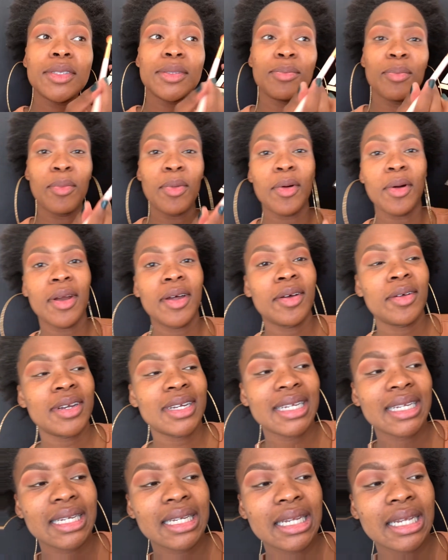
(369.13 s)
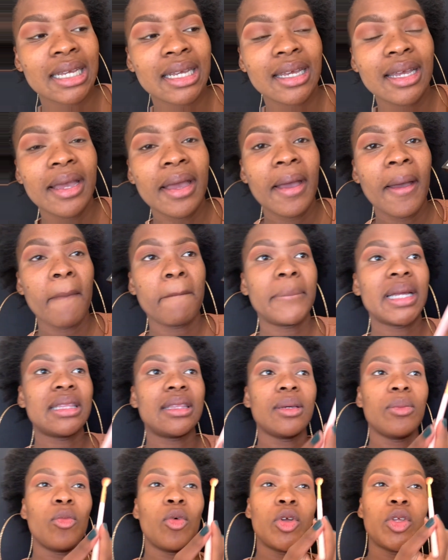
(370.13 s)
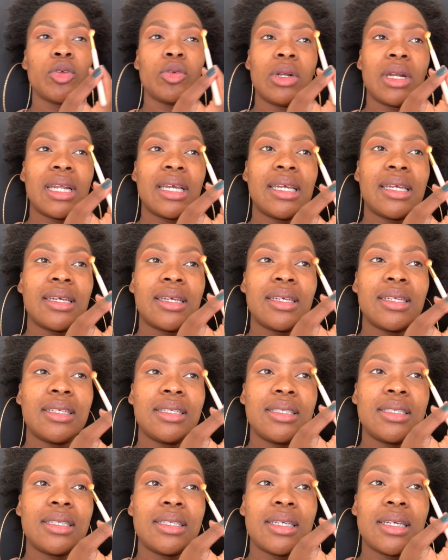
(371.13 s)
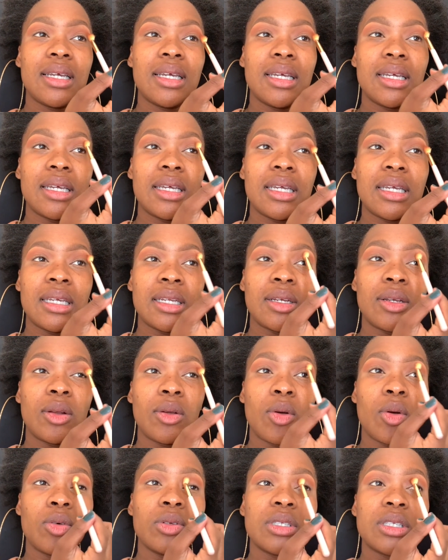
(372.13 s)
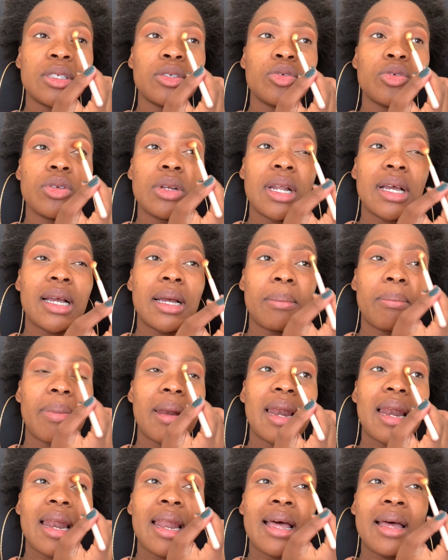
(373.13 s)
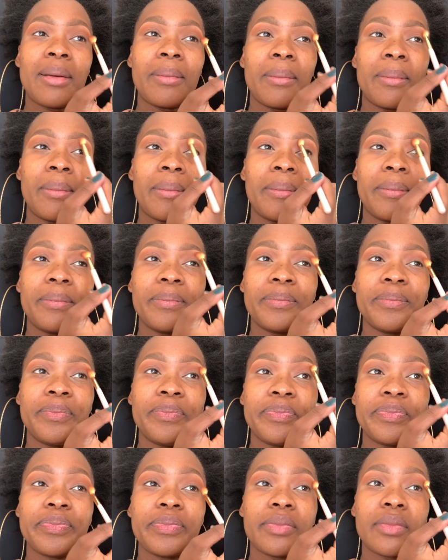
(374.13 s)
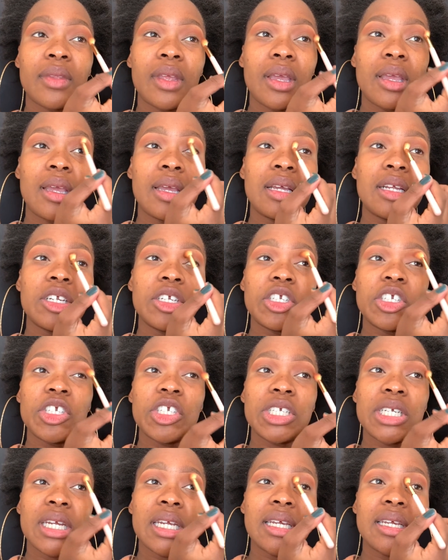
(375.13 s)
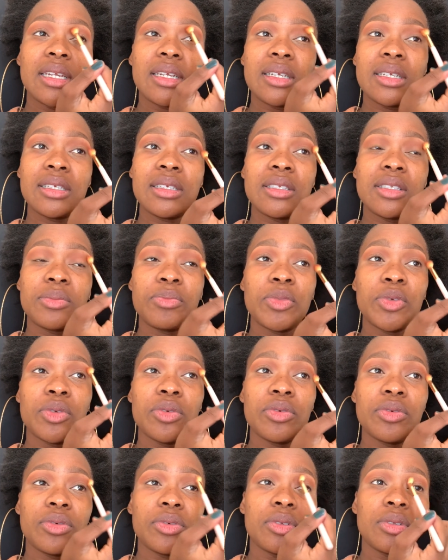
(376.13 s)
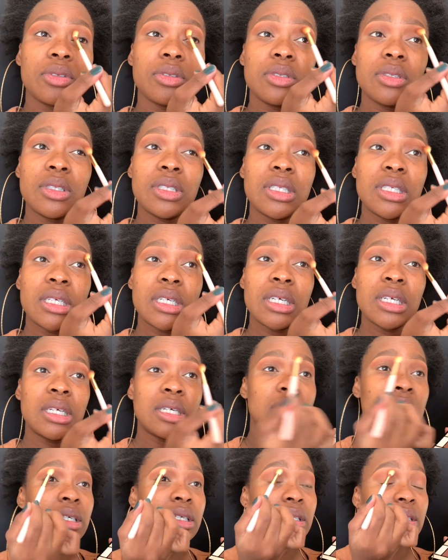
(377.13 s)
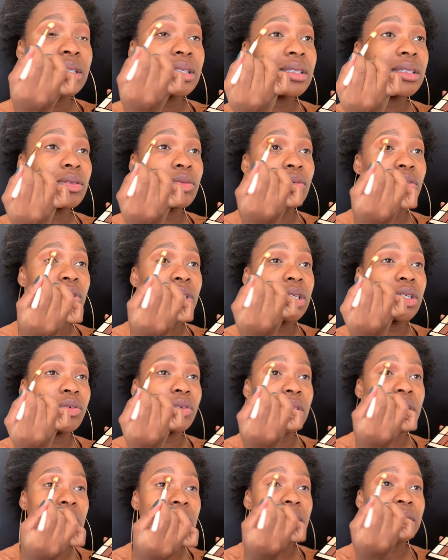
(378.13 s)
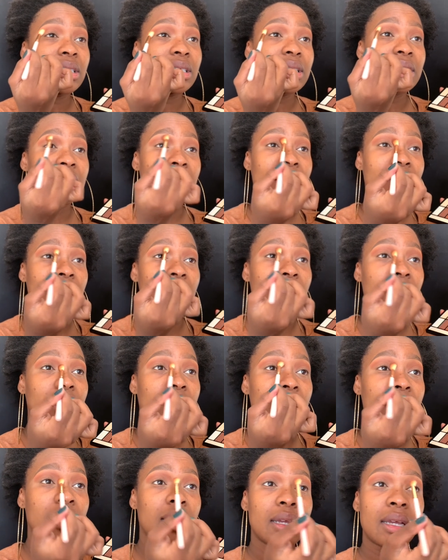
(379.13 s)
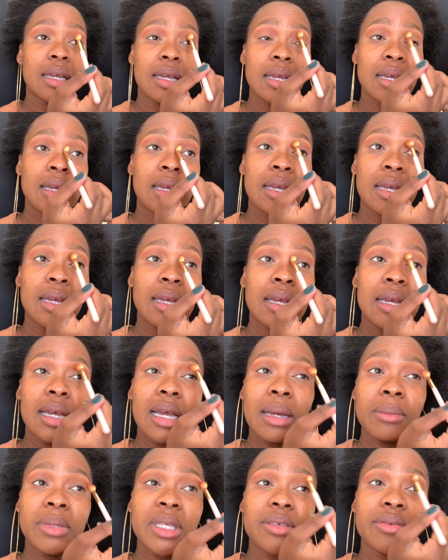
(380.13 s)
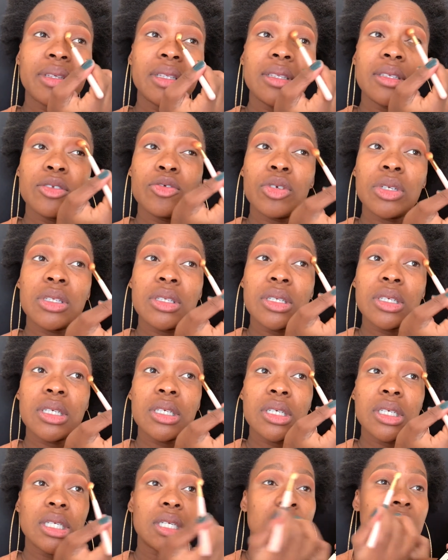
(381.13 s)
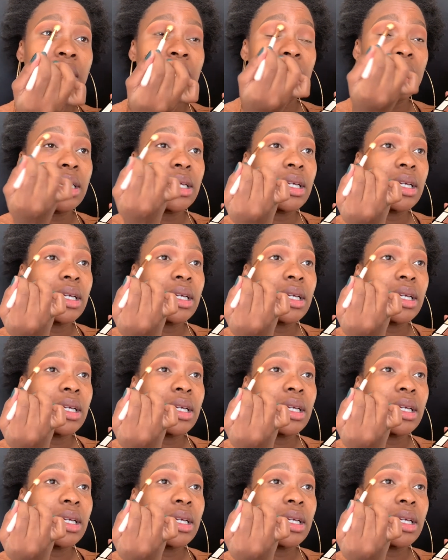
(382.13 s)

brown in here, but the more you lay it, it goes into like a plum shade, and it's beautiful. It's really, really stunning. I'm giving this transition shade